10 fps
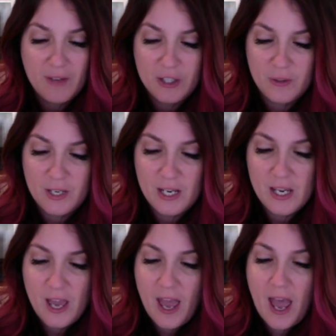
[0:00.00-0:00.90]
duty.
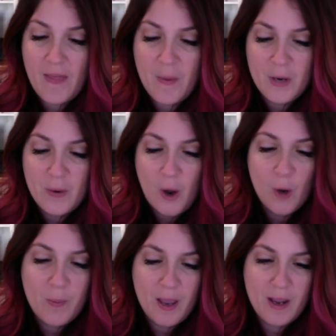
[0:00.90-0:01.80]
And then when you
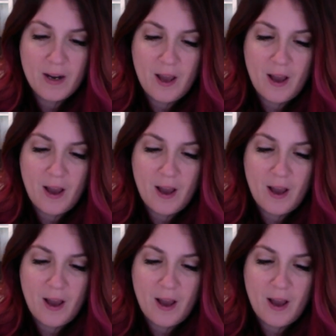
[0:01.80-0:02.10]
open